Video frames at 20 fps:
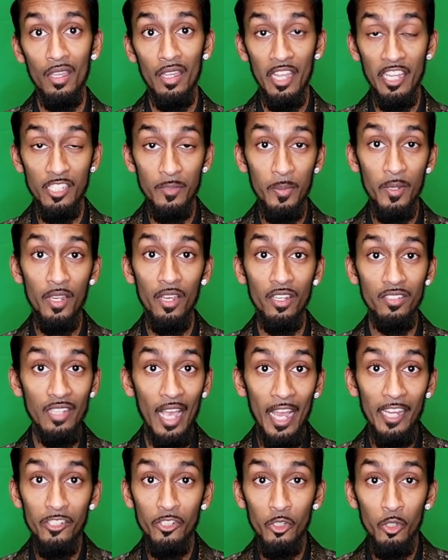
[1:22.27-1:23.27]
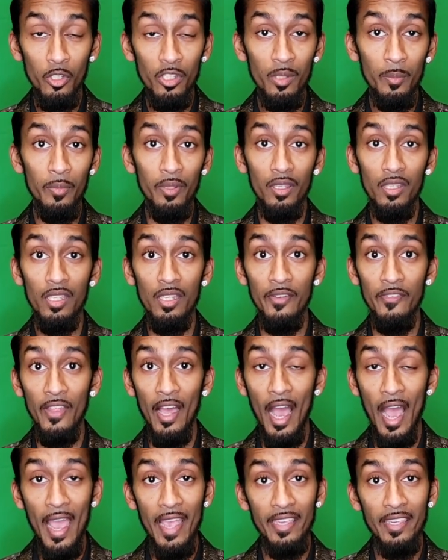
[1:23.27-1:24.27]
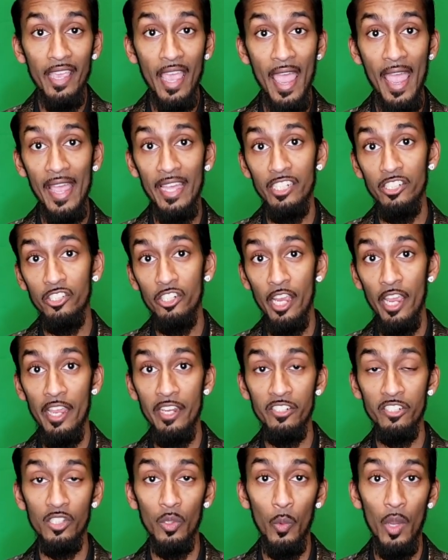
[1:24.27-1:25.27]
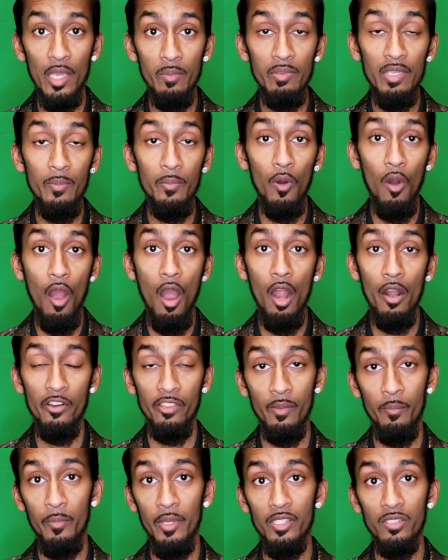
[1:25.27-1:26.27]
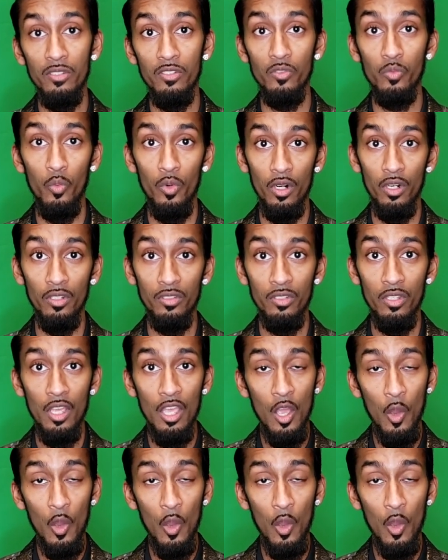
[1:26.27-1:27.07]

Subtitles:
It's because I truly believe that I can change the way people are in the business world